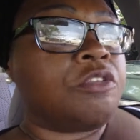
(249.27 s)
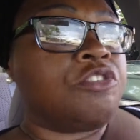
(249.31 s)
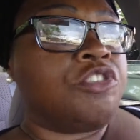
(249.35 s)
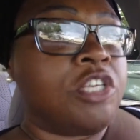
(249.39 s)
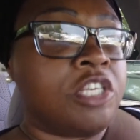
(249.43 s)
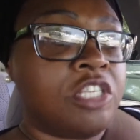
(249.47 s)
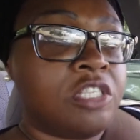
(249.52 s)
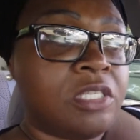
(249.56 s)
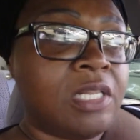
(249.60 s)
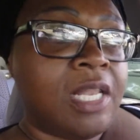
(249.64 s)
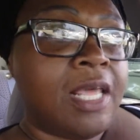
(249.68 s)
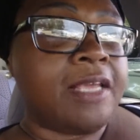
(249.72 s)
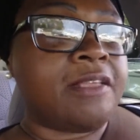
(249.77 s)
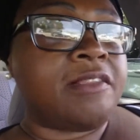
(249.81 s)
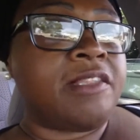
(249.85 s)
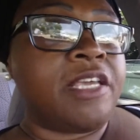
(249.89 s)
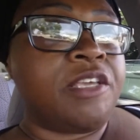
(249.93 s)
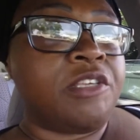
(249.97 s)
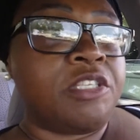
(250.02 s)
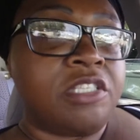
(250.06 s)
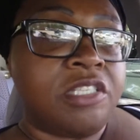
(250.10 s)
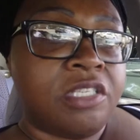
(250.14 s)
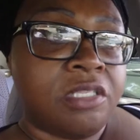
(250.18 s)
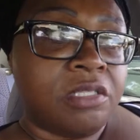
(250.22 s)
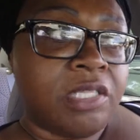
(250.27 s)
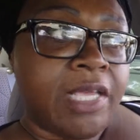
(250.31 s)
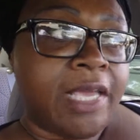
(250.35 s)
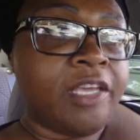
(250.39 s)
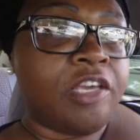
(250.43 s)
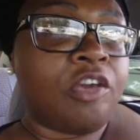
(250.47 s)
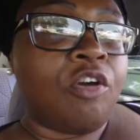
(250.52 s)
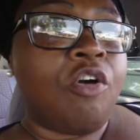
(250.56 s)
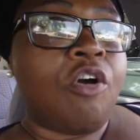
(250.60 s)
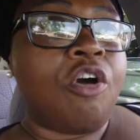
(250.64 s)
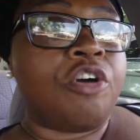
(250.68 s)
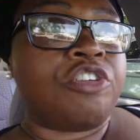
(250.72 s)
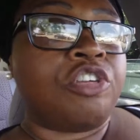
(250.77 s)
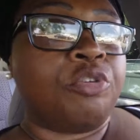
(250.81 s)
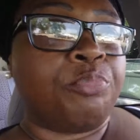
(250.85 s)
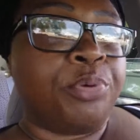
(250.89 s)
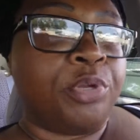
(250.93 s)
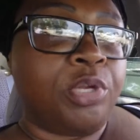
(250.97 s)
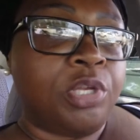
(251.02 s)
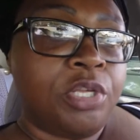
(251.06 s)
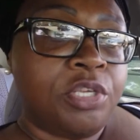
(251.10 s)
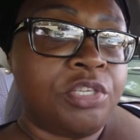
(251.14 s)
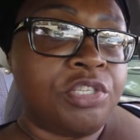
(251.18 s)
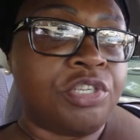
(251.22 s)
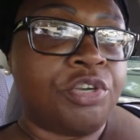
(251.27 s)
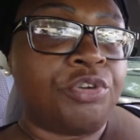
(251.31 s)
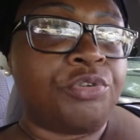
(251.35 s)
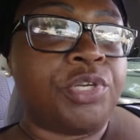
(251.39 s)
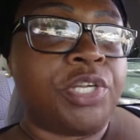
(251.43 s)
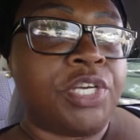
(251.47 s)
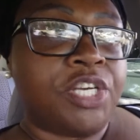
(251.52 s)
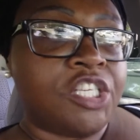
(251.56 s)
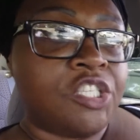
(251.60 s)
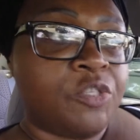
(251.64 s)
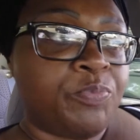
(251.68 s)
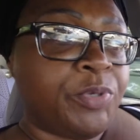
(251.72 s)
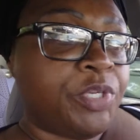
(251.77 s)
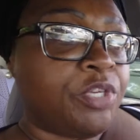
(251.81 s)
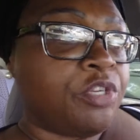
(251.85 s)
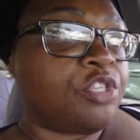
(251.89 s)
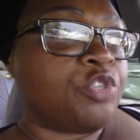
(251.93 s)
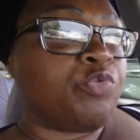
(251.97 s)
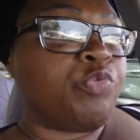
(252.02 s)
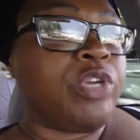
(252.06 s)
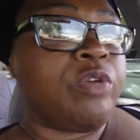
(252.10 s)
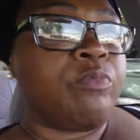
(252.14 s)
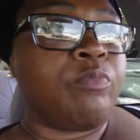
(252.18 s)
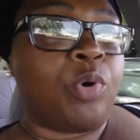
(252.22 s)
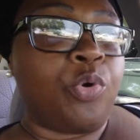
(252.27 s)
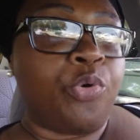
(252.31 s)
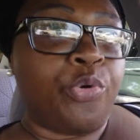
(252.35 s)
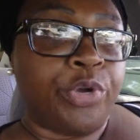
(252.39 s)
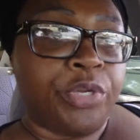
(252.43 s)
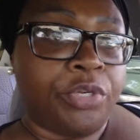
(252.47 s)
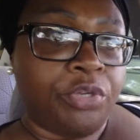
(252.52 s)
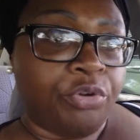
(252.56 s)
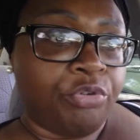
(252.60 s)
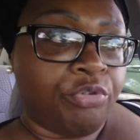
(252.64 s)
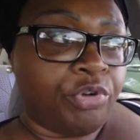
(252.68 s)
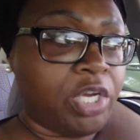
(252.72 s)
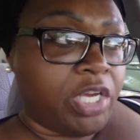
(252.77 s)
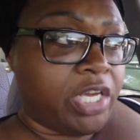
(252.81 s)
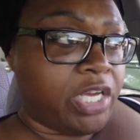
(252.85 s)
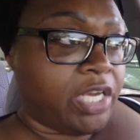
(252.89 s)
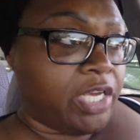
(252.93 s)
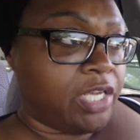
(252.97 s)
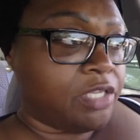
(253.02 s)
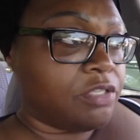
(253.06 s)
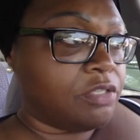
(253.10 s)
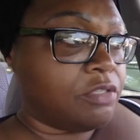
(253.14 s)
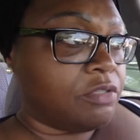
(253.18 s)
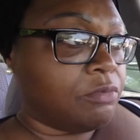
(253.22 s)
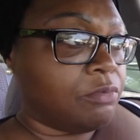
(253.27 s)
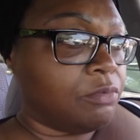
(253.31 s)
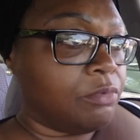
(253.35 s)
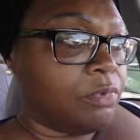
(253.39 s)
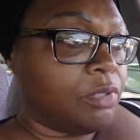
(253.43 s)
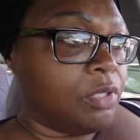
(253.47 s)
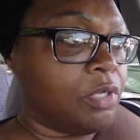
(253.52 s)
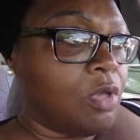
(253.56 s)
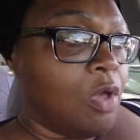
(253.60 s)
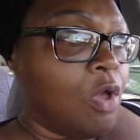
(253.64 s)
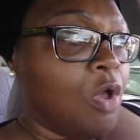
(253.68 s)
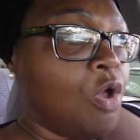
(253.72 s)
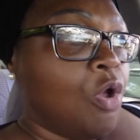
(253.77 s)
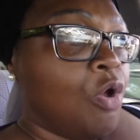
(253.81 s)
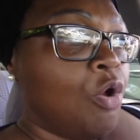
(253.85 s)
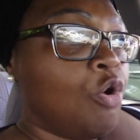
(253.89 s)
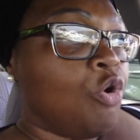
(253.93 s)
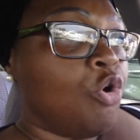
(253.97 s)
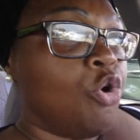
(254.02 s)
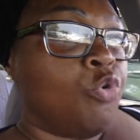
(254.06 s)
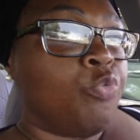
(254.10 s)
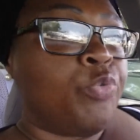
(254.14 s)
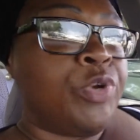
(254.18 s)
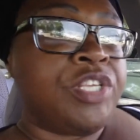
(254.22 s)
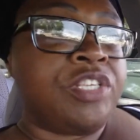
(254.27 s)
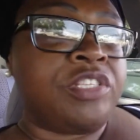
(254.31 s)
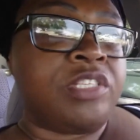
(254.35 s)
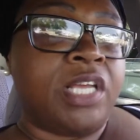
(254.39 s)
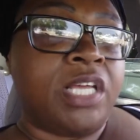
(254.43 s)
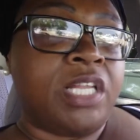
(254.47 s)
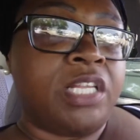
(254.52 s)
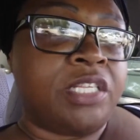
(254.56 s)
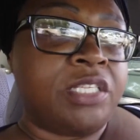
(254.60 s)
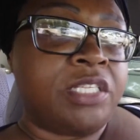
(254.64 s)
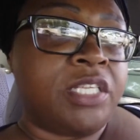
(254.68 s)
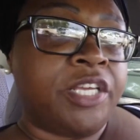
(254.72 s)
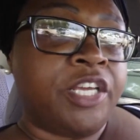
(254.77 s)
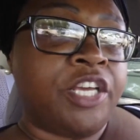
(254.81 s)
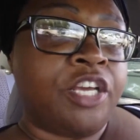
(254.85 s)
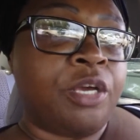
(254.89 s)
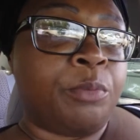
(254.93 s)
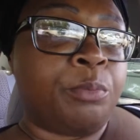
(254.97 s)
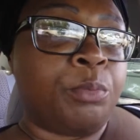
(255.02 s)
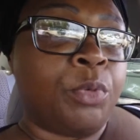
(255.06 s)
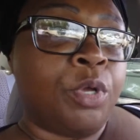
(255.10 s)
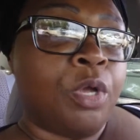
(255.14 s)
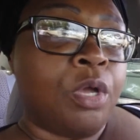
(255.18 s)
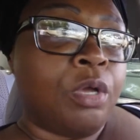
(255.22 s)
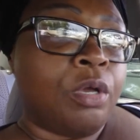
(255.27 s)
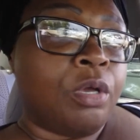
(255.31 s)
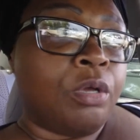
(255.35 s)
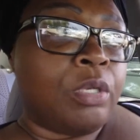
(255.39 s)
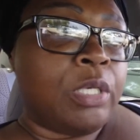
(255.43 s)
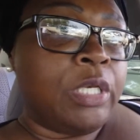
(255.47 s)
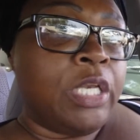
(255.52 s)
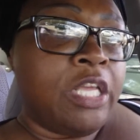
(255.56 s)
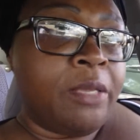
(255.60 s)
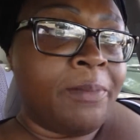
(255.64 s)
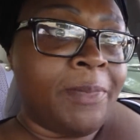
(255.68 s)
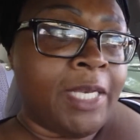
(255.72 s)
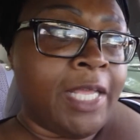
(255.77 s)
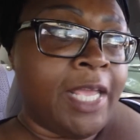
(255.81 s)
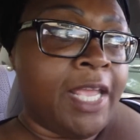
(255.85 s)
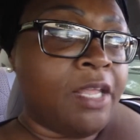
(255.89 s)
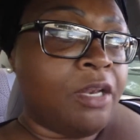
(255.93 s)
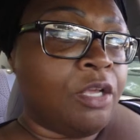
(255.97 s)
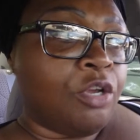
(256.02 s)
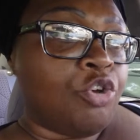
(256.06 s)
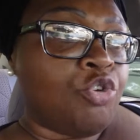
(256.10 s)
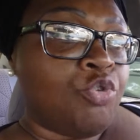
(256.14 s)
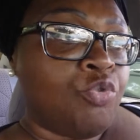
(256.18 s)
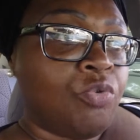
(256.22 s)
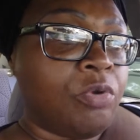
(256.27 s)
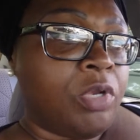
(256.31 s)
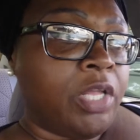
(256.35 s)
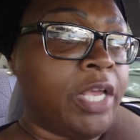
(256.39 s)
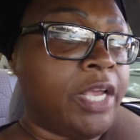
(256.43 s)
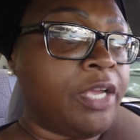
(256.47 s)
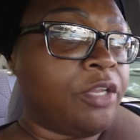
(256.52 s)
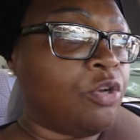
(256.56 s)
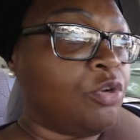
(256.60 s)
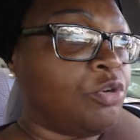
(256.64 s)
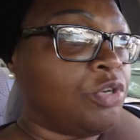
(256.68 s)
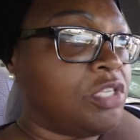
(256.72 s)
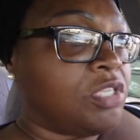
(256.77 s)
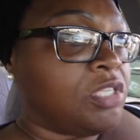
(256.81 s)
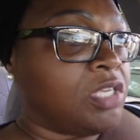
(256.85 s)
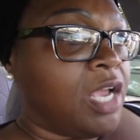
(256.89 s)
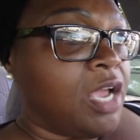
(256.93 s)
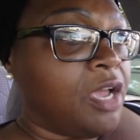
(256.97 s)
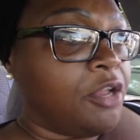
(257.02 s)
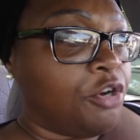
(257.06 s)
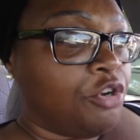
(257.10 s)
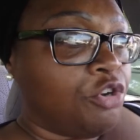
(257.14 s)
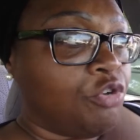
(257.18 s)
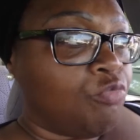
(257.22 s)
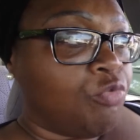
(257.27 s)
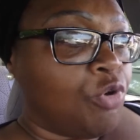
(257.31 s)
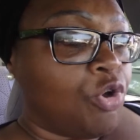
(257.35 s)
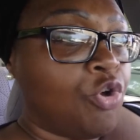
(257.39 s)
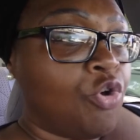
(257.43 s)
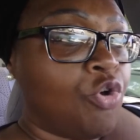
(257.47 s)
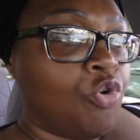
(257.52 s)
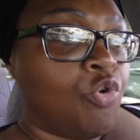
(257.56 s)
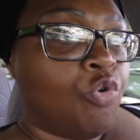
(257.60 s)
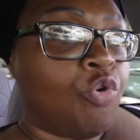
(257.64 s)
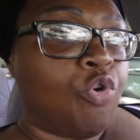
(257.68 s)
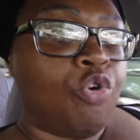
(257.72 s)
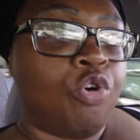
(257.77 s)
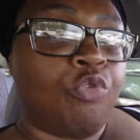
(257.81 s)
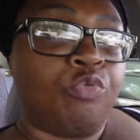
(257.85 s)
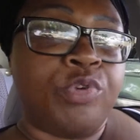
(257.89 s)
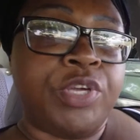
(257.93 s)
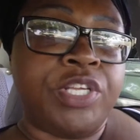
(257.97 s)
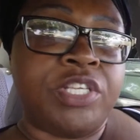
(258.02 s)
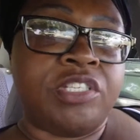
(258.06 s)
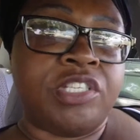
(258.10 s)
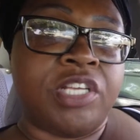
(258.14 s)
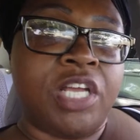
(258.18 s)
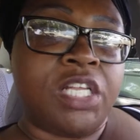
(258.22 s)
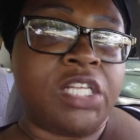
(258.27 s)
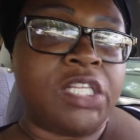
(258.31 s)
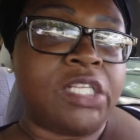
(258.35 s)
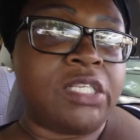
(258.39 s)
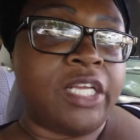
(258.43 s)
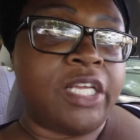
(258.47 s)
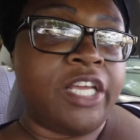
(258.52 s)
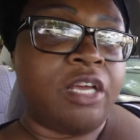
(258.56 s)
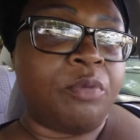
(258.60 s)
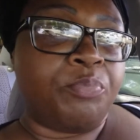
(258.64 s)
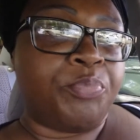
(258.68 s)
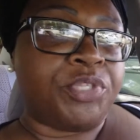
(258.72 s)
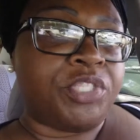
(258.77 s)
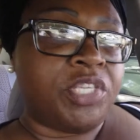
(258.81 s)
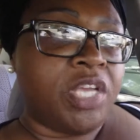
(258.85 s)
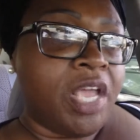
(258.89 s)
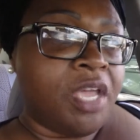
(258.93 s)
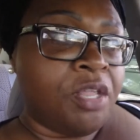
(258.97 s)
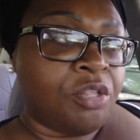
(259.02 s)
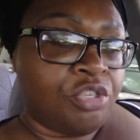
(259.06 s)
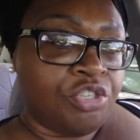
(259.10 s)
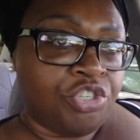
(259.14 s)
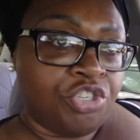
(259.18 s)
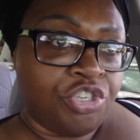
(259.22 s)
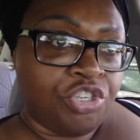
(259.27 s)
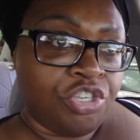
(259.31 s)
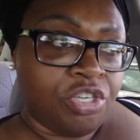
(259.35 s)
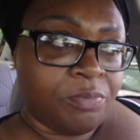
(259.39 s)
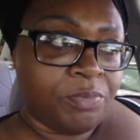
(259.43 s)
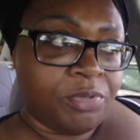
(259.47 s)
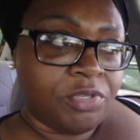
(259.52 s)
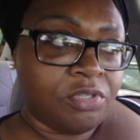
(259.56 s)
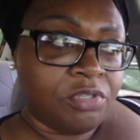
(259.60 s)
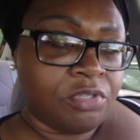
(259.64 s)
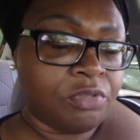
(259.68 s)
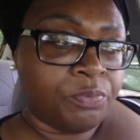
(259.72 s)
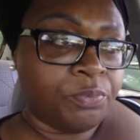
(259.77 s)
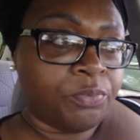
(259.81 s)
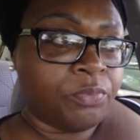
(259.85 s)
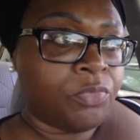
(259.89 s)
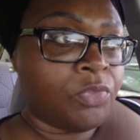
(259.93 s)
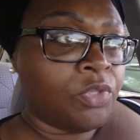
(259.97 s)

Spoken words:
Just like they calling the police on us because we mowing the grass. Or we selling damn lemonade and Kool-Aid on the side of the road. Or we selling damn potato chips.